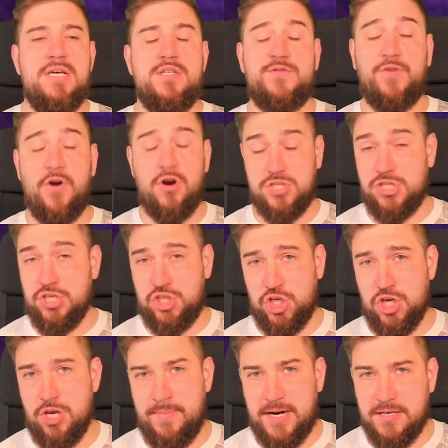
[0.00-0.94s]
As far as the
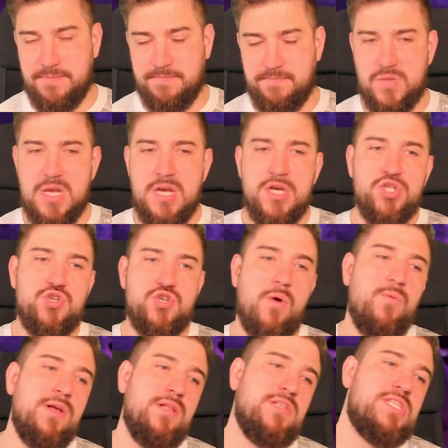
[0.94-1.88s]
Termite, so
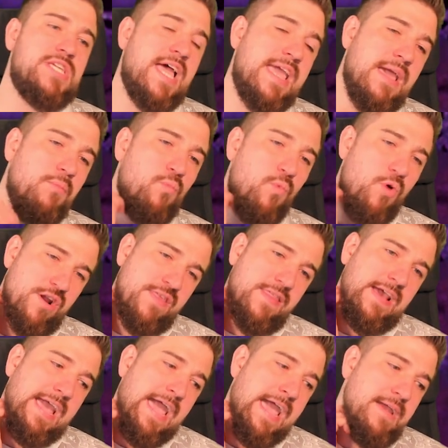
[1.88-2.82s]
I will say in one
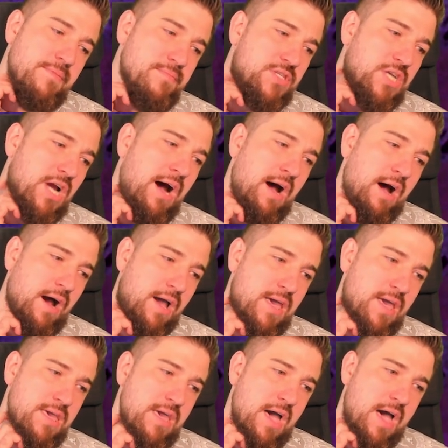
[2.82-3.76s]
of the games
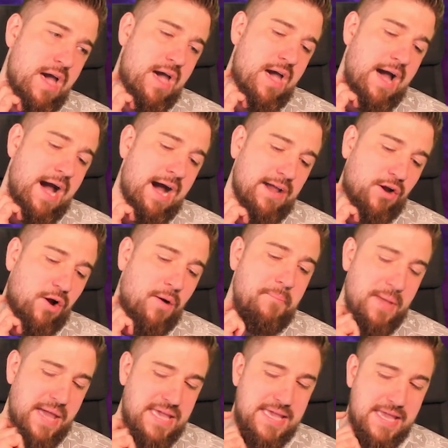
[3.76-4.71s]
I
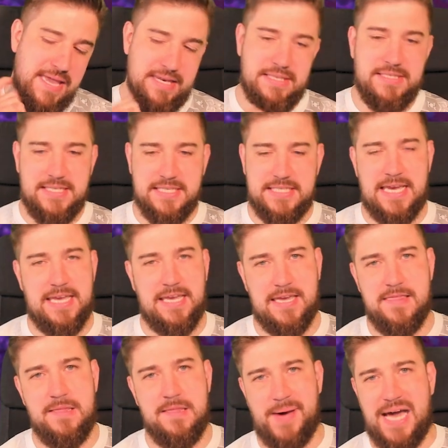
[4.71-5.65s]
got baited into
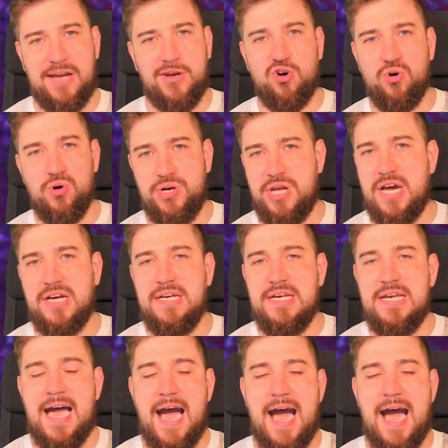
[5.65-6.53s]
taking the back corner,